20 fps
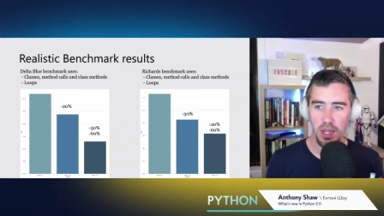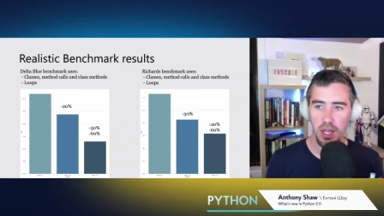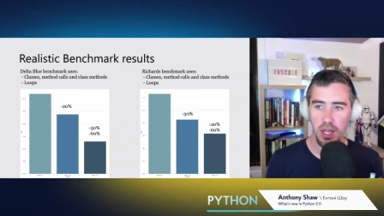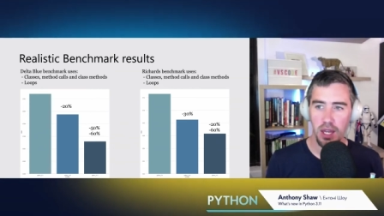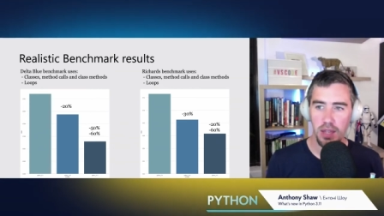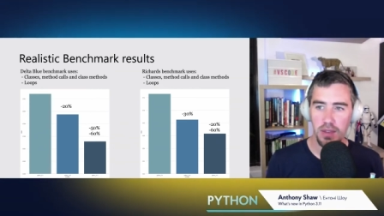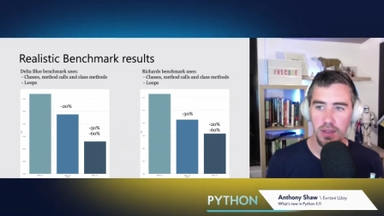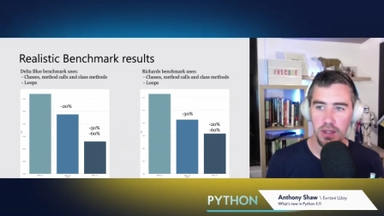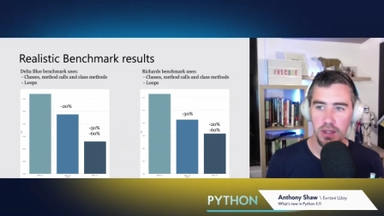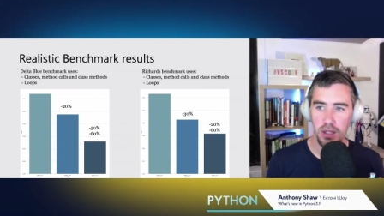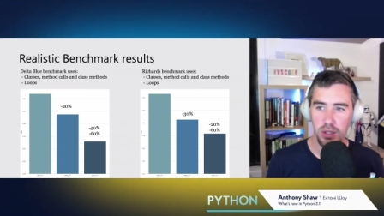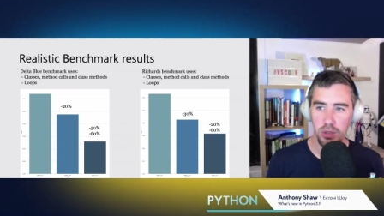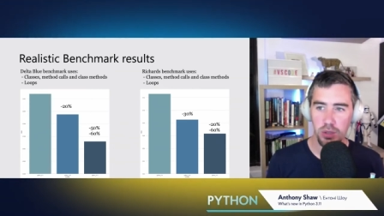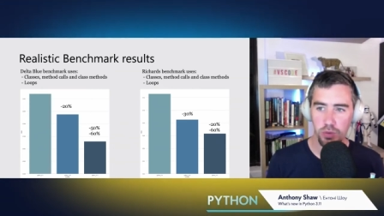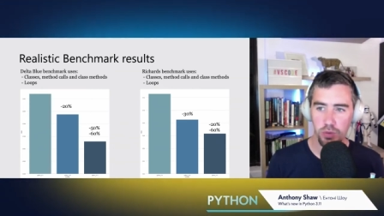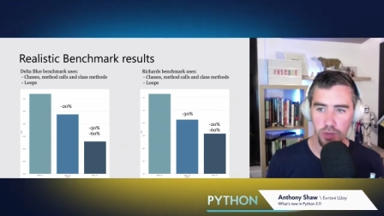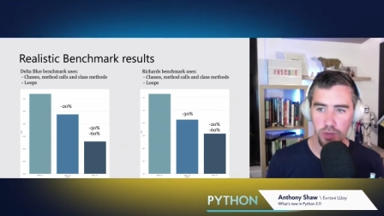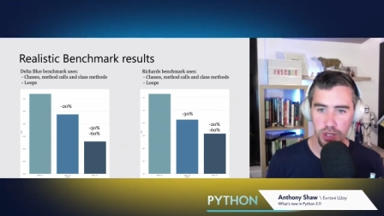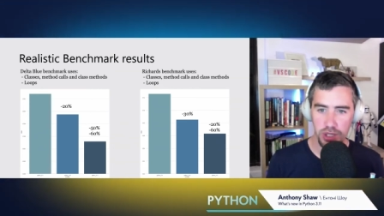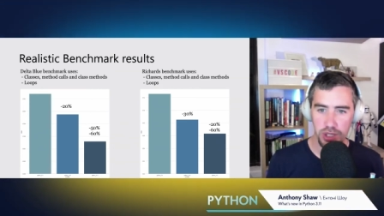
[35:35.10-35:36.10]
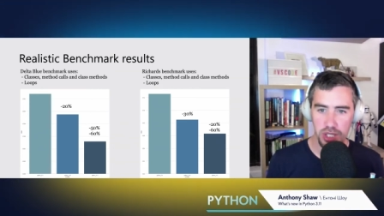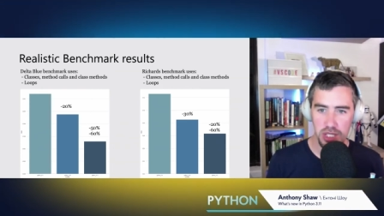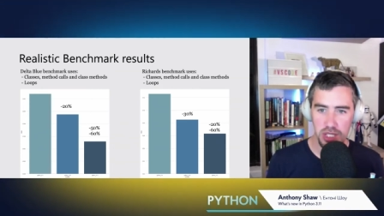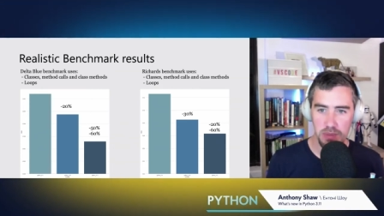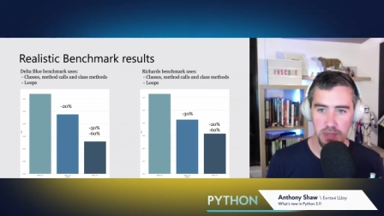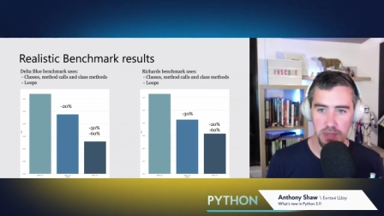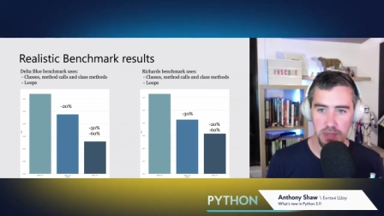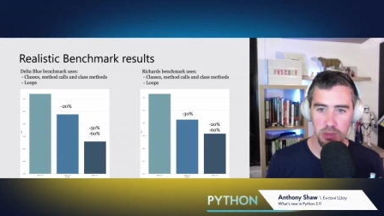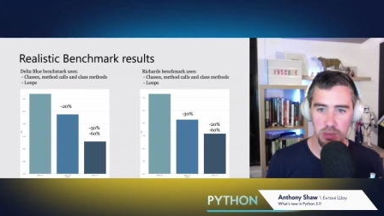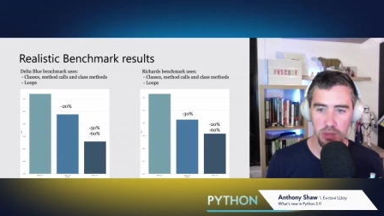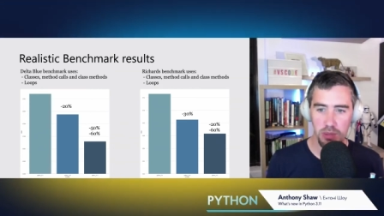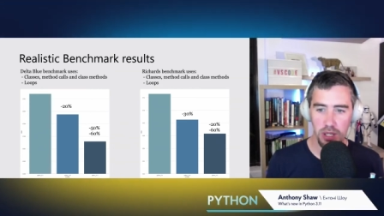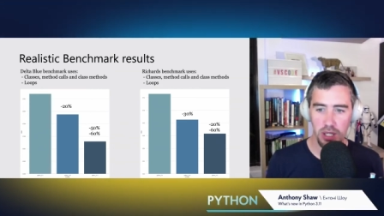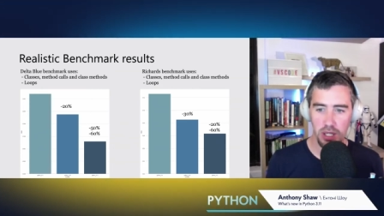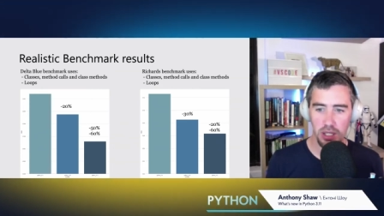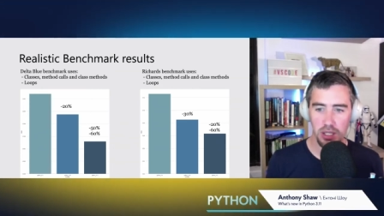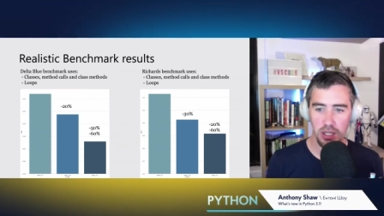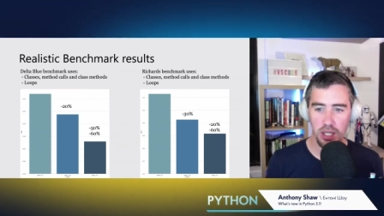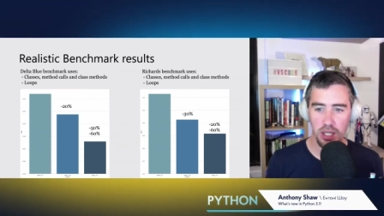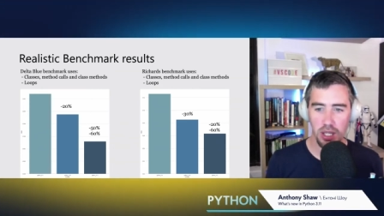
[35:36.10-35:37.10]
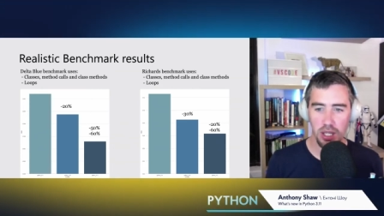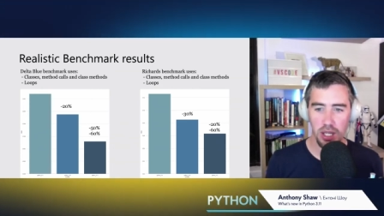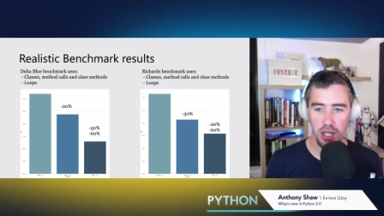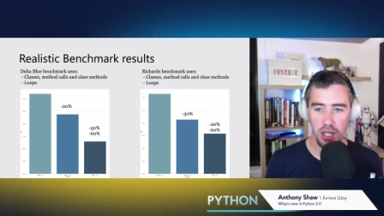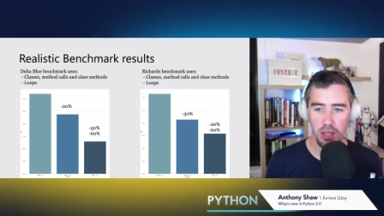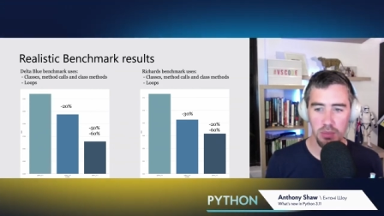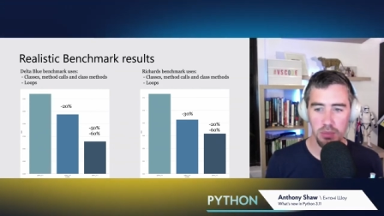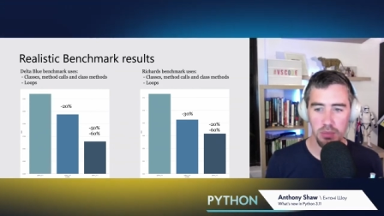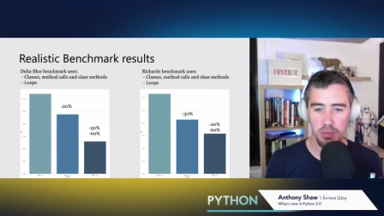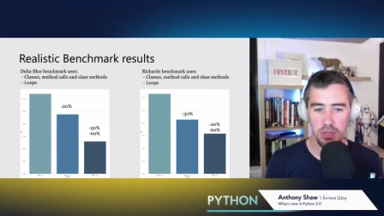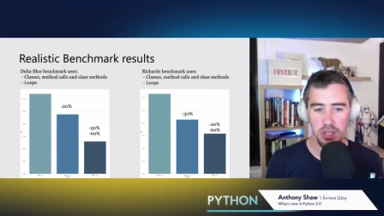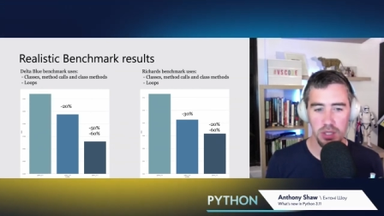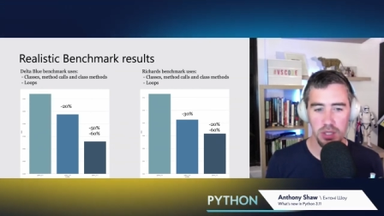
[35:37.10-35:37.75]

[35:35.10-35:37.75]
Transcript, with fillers: And then on the Richards benchmark, um,